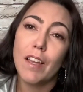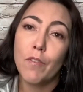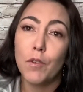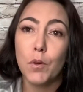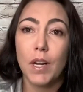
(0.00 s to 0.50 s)

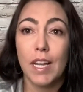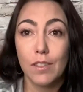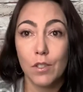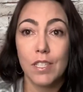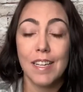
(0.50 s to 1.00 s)
if you are
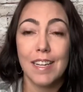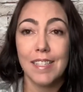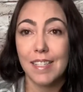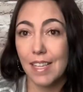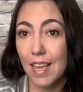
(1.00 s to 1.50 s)
interested in
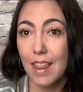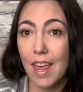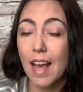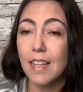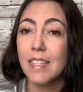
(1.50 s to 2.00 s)
seeing
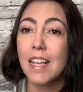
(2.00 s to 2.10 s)
that.